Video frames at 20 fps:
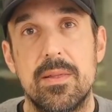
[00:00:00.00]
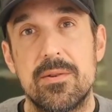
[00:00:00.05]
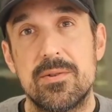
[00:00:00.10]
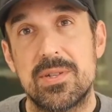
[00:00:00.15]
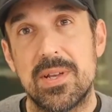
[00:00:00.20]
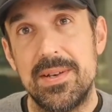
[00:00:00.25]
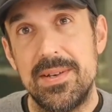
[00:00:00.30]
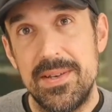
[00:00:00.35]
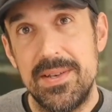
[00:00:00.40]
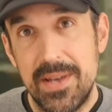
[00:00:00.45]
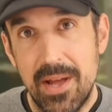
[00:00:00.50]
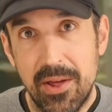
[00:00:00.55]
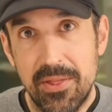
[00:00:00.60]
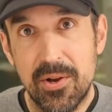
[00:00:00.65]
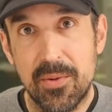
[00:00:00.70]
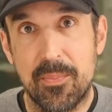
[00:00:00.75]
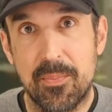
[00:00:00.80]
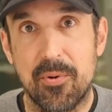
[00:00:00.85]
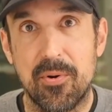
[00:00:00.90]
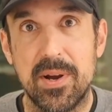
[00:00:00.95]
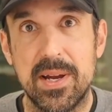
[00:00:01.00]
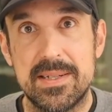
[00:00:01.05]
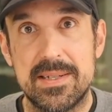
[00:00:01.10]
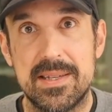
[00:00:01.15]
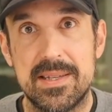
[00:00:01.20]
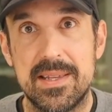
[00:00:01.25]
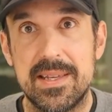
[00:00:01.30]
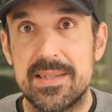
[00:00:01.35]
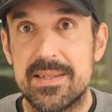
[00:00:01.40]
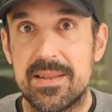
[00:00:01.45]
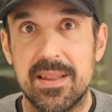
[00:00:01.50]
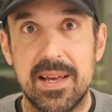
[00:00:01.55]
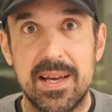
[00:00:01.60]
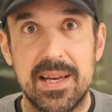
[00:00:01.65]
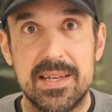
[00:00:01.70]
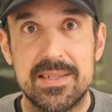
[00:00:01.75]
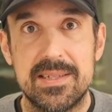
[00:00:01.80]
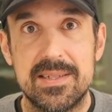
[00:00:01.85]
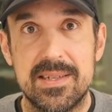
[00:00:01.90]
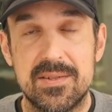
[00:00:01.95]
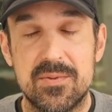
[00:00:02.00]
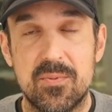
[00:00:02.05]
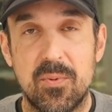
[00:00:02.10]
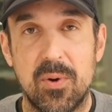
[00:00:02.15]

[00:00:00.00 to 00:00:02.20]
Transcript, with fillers: There's another brain to these glasses as